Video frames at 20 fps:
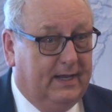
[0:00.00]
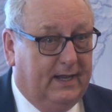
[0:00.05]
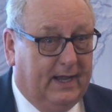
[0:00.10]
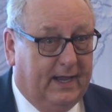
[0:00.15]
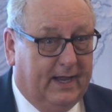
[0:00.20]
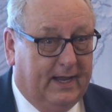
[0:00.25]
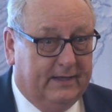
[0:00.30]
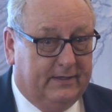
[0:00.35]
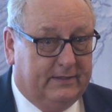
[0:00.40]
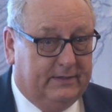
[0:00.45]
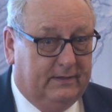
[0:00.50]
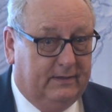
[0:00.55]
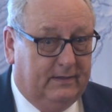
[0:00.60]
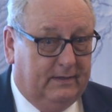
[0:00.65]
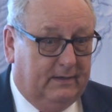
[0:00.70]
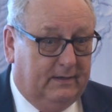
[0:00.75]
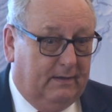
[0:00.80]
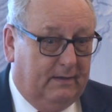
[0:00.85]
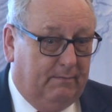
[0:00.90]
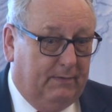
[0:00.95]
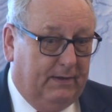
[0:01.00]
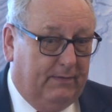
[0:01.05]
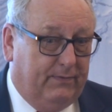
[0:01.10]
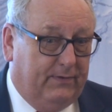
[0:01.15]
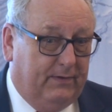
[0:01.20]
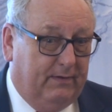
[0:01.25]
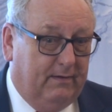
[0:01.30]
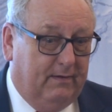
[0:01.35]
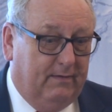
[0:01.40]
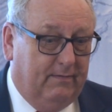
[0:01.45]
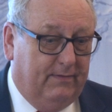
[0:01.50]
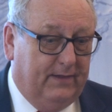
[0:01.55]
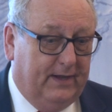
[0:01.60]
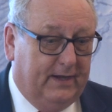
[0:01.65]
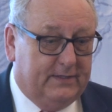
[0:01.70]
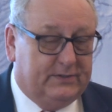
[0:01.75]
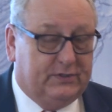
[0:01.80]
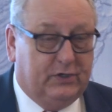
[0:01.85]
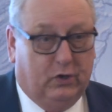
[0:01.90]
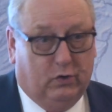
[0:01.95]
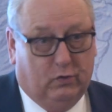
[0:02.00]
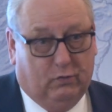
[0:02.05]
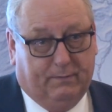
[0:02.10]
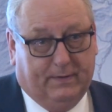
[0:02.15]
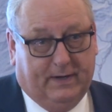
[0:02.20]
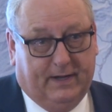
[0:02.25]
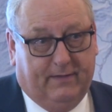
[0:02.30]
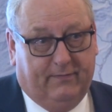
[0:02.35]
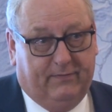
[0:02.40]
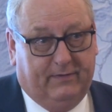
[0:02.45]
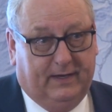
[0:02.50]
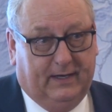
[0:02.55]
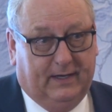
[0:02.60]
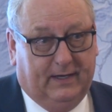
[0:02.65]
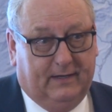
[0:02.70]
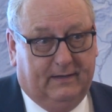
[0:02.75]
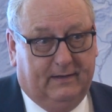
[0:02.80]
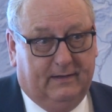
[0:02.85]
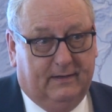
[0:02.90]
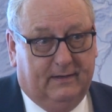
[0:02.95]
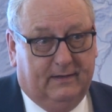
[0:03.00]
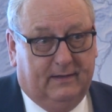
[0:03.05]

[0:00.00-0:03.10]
And, but uh, there is hope, I think.